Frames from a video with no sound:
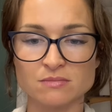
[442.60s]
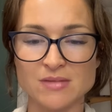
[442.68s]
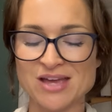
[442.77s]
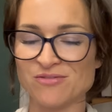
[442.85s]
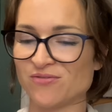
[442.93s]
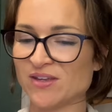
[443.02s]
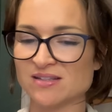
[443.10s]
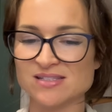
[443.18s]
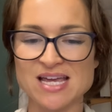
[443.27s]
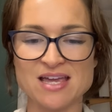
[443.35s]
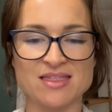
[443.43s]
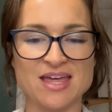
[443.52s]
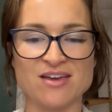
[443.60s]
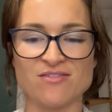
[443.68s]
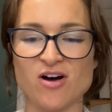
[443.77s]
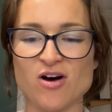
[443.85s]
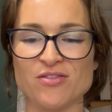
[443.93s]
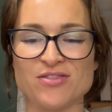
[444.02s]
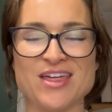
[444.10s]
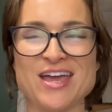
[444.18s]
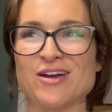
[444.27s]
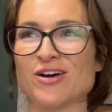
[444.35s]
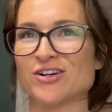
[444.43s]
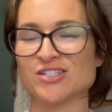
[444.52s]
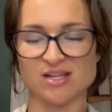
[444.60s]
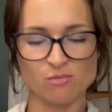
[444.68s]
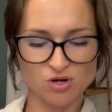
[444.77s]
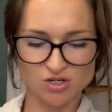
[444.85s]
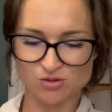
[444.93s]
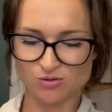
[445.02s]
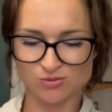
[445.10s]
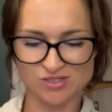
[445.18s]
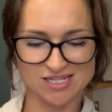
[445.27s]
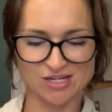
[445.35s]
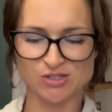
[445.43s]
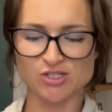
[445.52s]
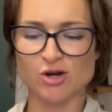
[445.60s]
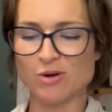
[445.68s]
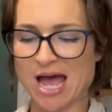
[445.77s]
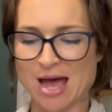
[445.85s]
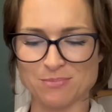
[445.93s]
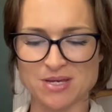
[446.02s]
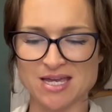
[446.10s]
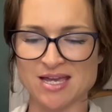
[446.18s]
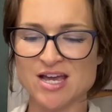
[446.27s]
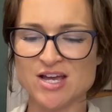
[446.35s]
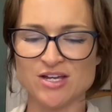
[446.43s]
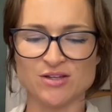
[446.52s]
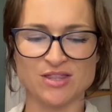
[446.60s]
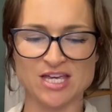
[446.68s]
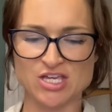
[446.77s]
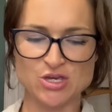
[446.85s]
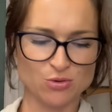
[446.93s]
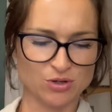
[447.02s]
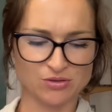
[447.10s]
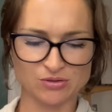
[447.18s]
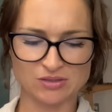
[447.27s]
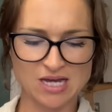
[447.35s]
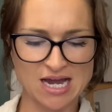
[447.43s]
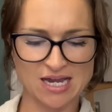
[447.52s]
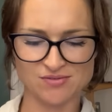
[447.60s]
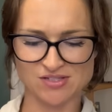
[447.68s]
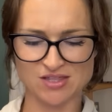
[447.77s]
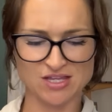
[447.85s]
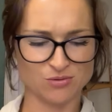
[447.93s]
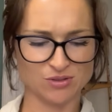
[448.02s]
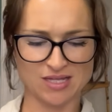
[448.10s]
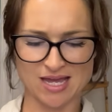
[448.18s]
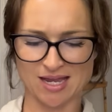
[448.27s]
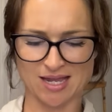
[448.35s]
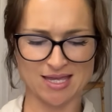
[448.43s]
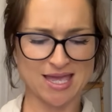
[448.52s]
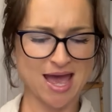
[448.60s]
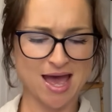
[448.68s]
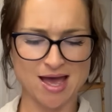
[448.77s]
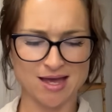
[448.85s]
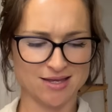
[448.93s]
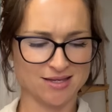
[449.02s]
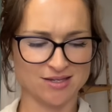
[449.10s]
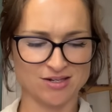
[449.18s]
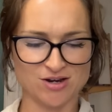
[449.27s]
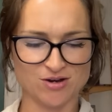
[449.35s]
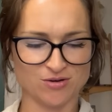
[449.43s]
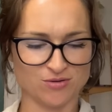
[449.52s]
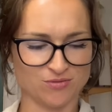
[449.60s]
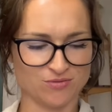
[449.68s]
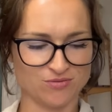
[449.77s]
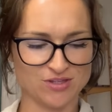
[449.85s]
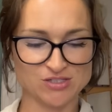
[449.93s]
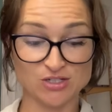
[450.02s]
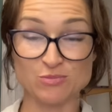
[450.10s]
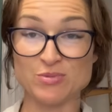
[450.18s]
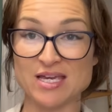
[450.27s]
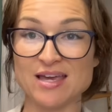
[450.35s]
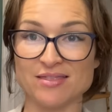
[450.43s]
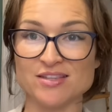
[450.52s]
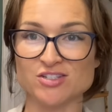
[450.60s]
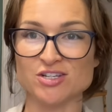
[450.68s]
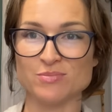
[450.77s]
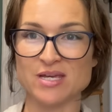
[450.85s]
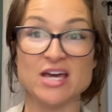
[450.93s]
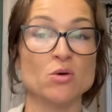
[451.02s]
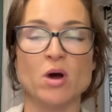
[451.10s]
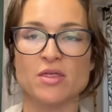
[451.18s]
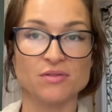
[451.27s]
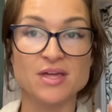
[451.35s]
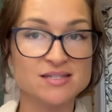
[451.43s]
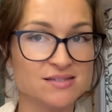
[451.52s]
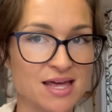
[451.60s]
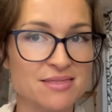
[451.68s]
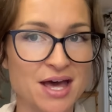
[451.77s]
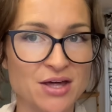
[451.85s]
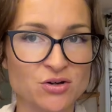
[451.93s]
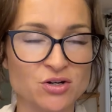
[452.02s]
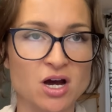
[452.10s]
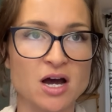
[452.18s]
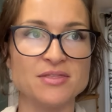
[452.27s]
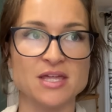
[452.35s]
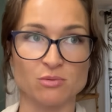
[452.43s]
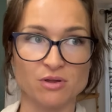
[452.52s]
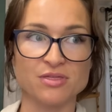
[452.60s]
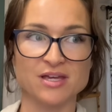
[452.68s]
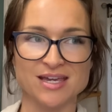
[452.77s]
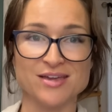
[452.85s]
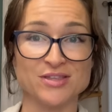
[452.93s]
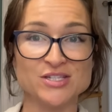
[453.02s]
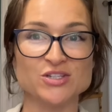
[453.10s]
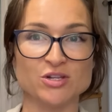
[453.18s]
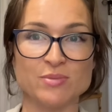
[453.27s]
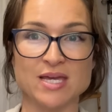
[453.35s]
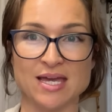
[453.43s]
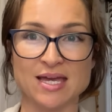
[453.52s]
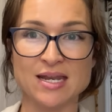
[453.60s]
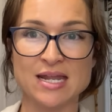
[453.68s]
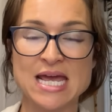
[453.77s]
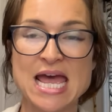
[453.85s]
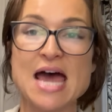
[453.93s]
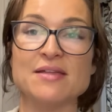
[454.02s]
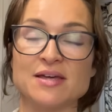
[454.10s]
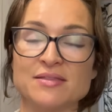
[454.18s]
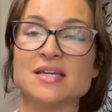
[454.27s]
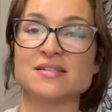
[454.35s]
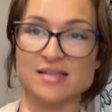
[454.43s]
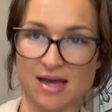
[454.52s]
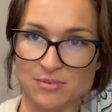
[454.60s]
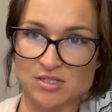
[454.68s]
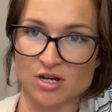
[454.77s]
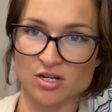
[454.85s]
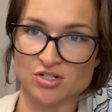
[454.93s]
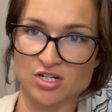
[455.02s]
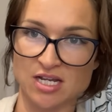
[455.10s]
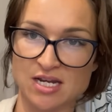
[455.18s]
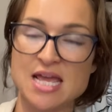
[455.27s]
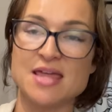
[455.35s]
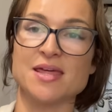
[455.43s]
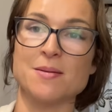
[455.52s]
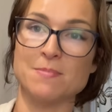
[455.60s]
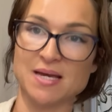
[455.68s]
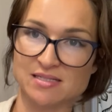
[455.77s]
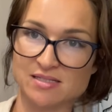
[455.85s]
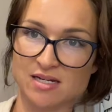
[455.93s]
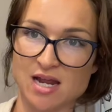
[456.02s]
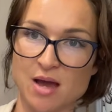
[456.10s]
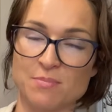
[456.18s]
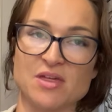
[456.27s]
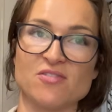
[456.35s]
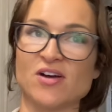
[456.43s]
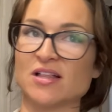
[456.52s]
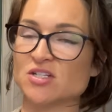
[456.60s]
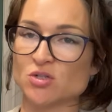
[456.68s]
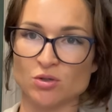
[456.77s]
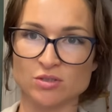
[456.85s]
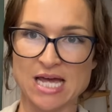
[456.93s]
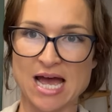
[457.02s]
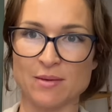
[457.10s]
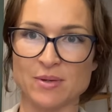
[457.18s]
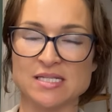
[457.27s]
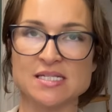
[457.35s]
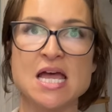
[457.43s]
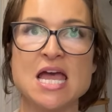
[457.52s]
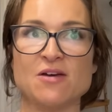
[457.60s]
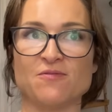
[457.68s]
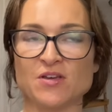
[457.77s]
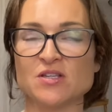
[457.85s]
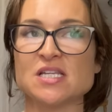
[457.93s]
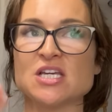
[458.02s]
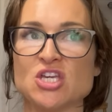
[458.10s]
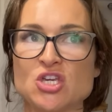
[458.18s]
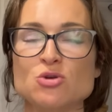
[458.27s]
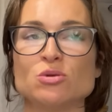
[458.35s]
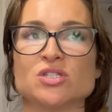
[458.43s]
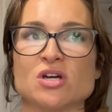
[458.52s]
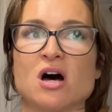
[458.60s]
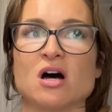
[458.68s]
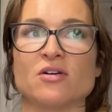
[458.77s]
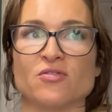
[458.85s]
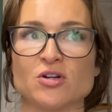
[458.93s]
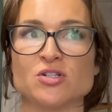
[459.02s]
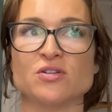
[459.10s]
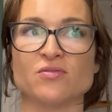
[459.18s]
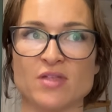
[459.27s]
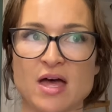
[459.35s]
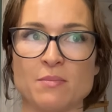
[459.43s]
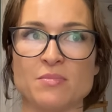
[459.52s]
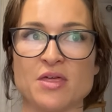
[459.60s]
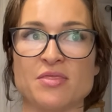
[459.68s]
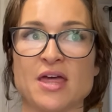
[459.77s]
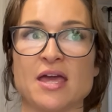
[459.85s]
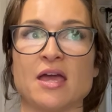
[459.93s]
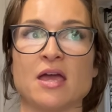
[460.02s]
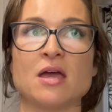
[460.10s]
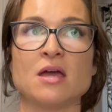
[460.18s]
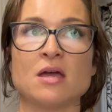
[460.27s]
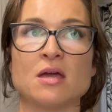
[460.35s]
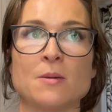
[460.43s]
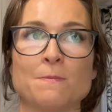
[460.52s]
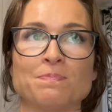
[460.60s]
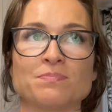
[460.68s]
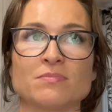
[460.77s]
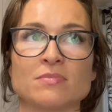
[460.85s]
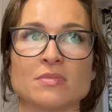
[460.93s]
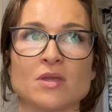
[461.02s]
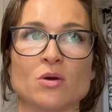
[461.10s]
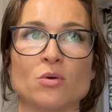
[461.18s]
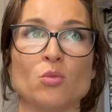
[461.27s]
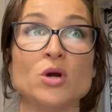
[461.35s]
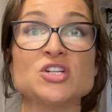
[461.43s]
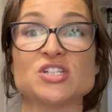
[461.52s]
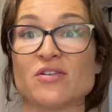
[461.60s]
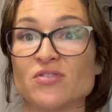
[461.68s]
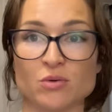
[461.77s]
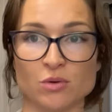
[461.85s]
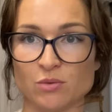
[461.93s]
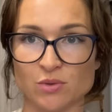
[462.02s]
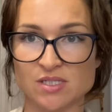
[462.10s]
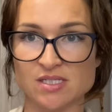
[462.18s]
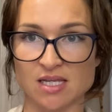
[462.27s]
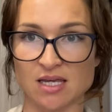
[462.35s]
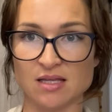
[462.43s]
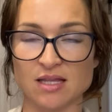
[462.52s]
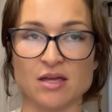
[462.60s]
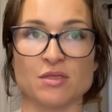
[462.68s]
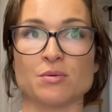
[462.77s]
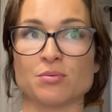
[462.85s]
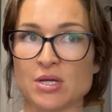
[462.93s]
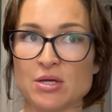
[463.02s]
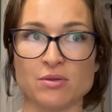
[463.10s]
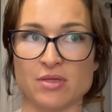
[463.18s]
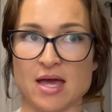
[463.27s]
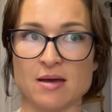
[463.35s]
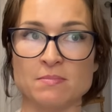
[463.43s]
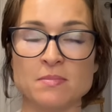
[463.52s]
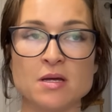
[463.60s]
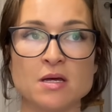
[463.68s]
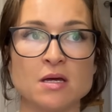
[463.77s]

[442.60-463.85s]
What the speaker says: It feels like they are someone who's like so happy that you were in their lives, and they were like, yeah, this could be it. This could be it. Whether they said that or not, they were thinking this could be it. And then they sabotaged it. They messed it up. They fell into old habits. It feels like you saw a version of them that they wish everyone would see, like the real them.